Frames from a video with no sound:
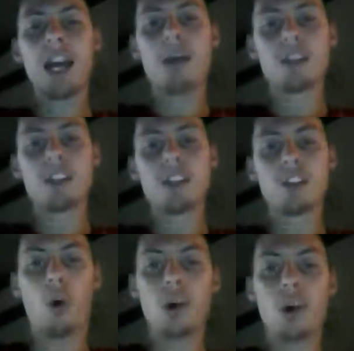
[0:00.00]
option is
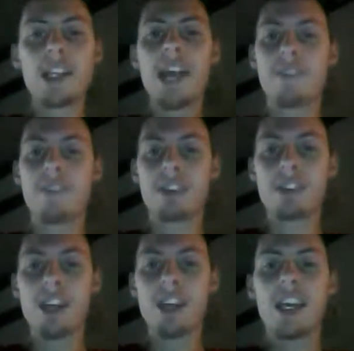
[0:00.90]
Corey
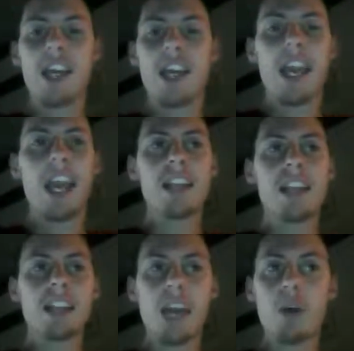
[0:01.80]
Davis
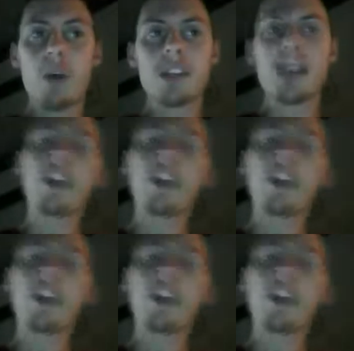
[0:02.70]
and Taywan Taylor,